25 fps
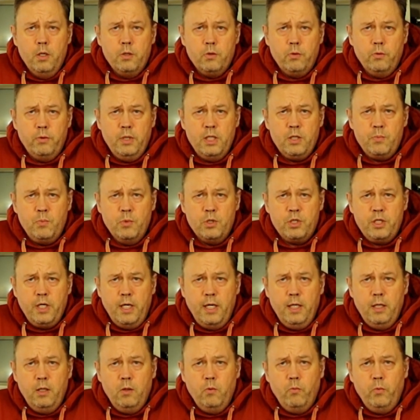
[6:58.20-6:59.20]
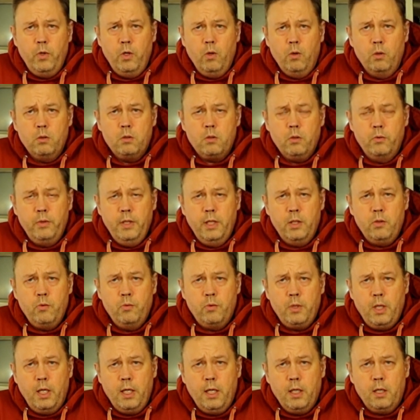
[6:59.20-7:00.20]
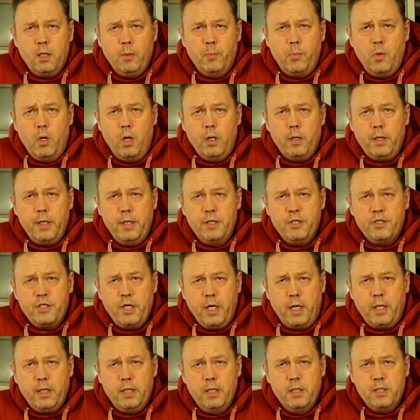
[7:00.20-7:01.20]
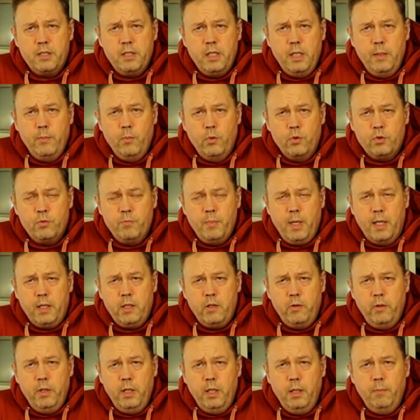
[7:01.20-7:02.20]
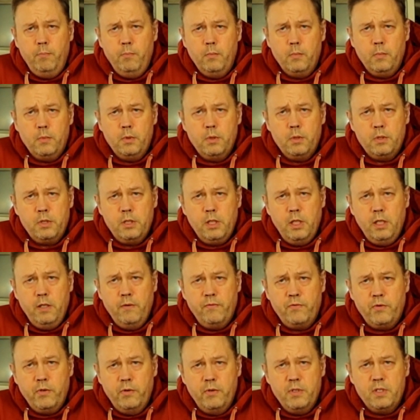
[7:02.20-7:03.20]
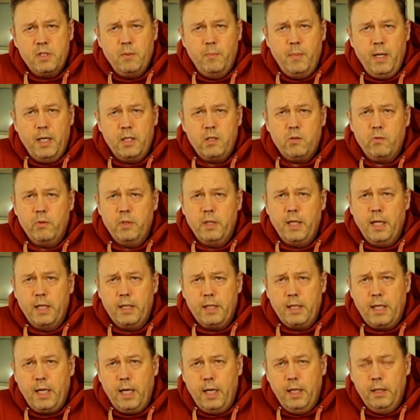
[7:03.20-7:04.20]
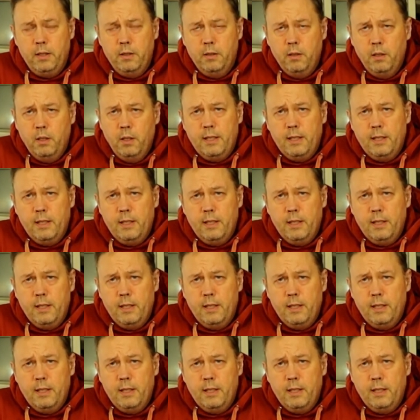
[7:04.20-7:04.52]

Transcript: So this machine, we also need to take it apart and check the CMOS battery, see if there is a battery that can